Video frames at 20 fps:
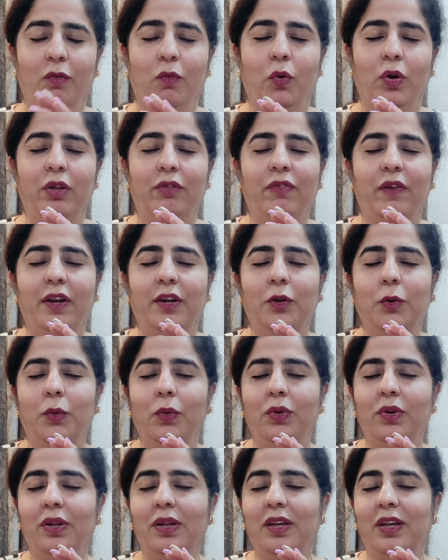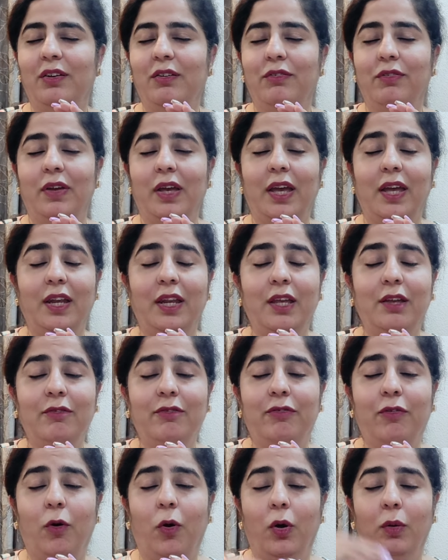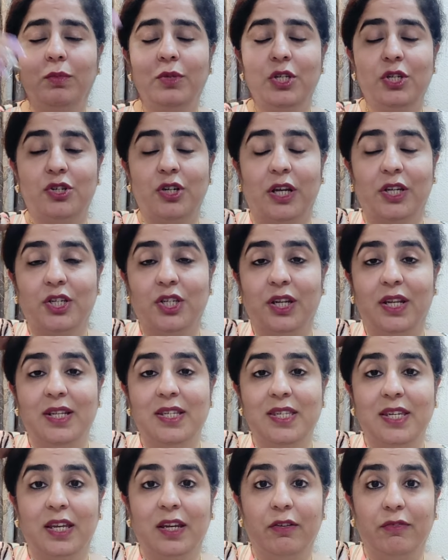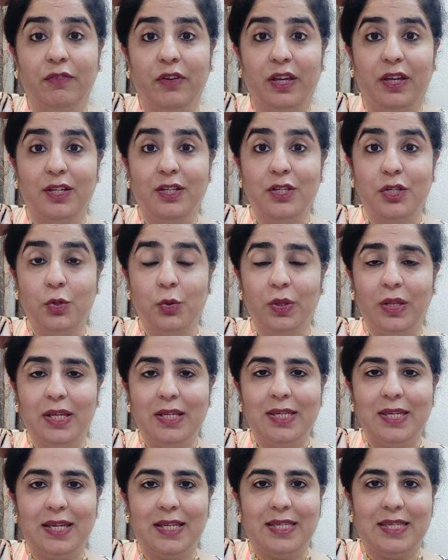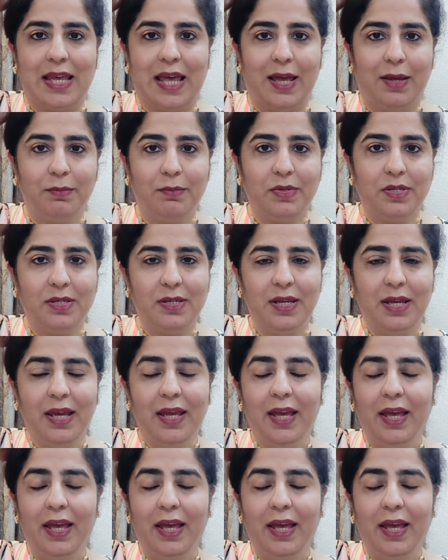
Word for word: What if I don't give any form, structure, and significance to these exams